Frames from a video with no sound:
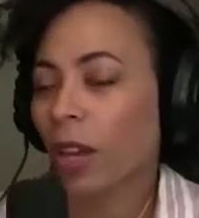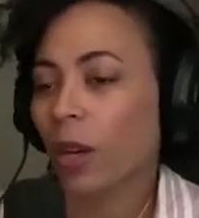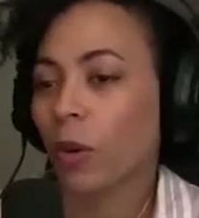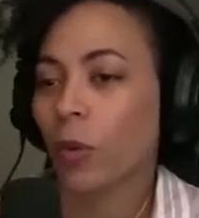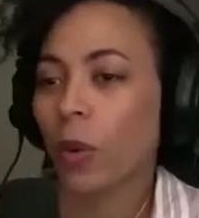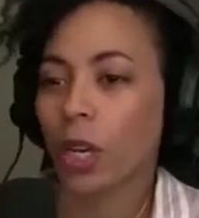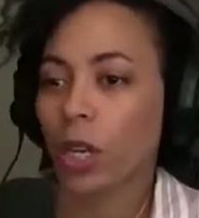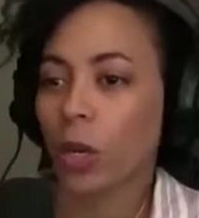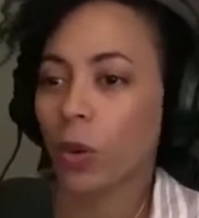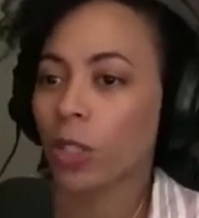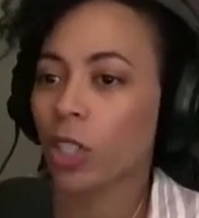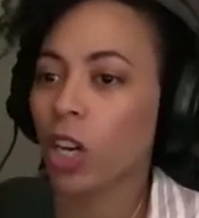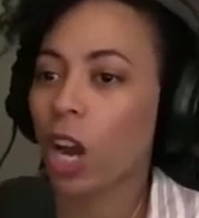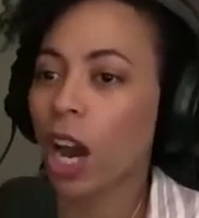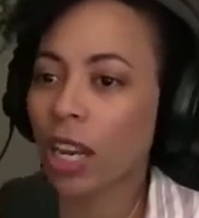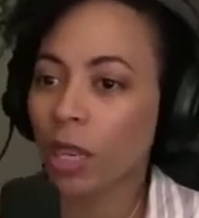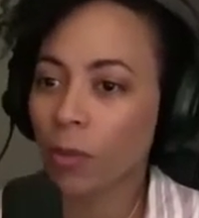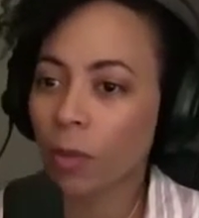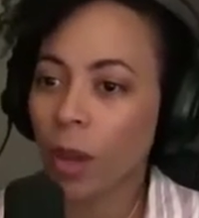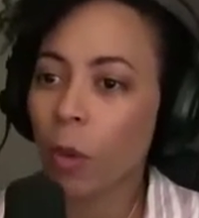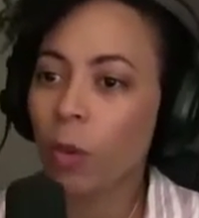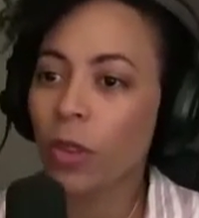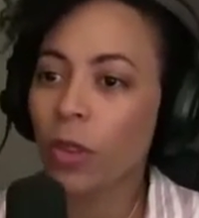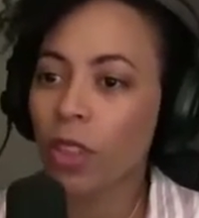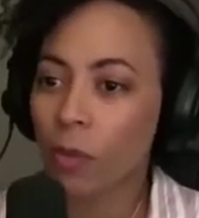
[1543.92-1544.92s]
when you were talking
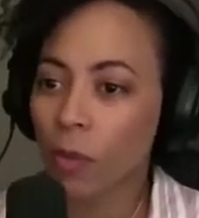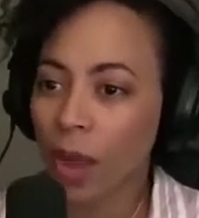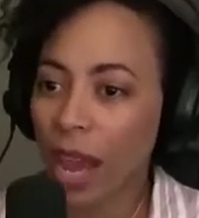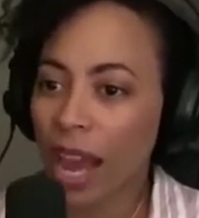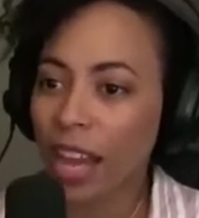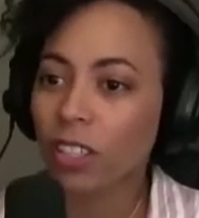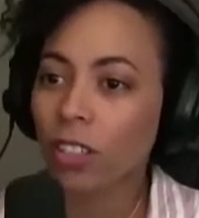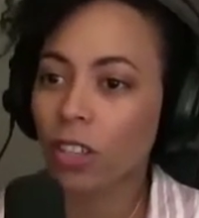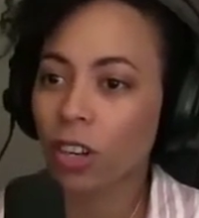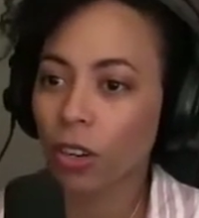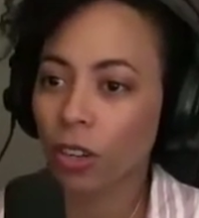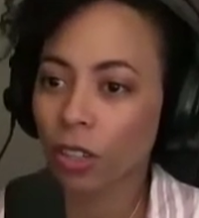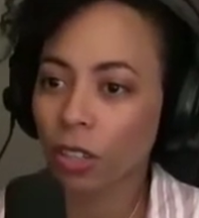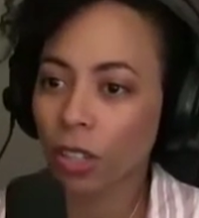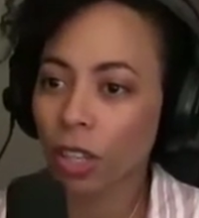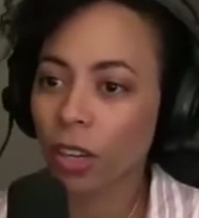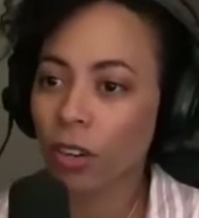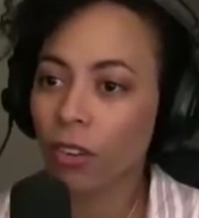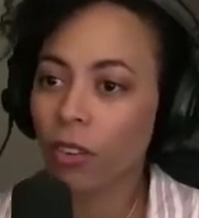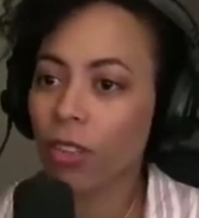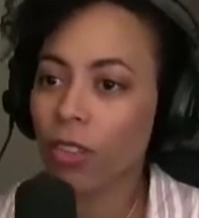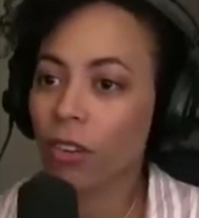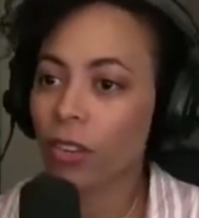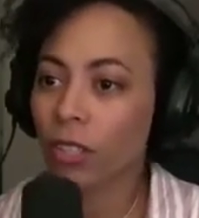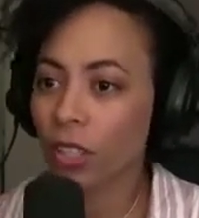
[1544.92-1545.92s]
about with the mask
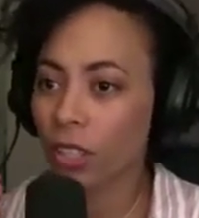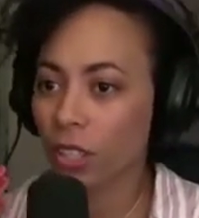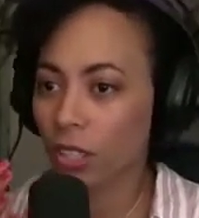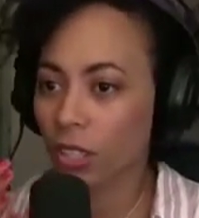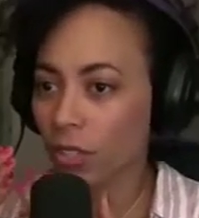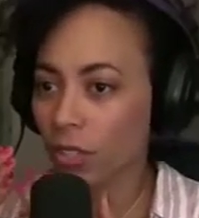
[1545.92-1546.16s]
earlier, there's this